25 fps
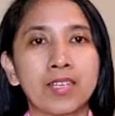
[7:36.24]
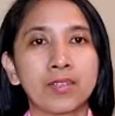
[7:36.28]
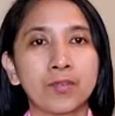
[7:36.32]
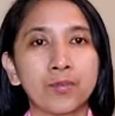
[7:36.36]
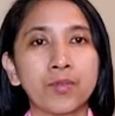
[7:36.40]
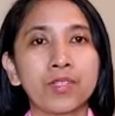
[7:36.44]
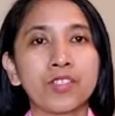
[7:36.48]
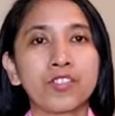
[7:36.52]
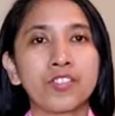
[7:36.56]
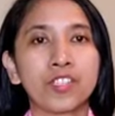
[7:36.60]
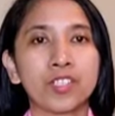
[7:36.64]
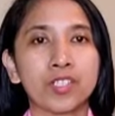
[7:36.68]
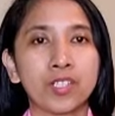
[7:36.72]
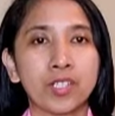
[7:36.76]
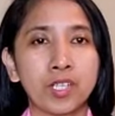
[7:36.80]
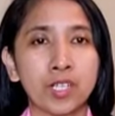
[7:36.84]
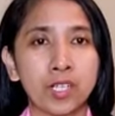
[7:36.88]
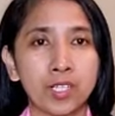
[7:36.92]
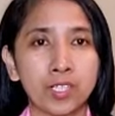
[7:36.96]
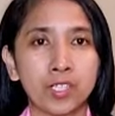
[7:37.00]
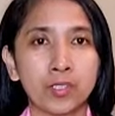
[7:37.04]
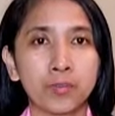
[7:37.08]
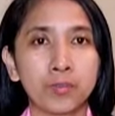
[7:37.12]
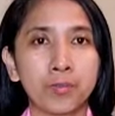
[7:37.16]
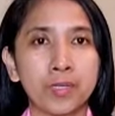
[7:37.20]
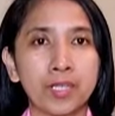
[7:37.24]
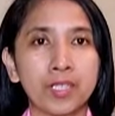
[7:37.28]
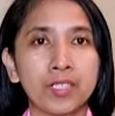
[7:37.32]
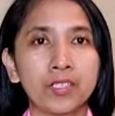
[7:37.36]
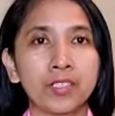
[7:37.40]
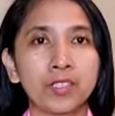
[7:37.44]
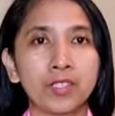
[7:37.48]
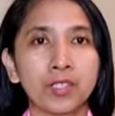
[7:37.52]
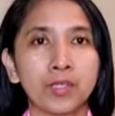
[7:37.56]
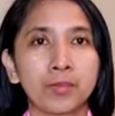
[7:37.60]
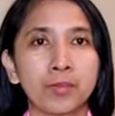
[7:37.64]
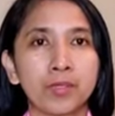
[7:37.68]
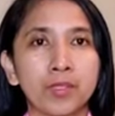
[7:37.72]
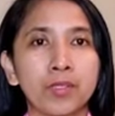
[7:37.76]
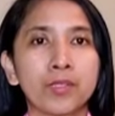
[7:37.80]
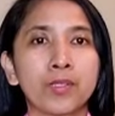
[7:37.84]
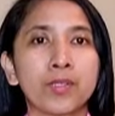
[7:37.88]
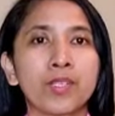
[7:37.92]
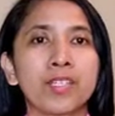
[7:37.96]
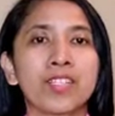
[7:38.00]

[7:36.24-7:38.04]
it will just cause big trouble.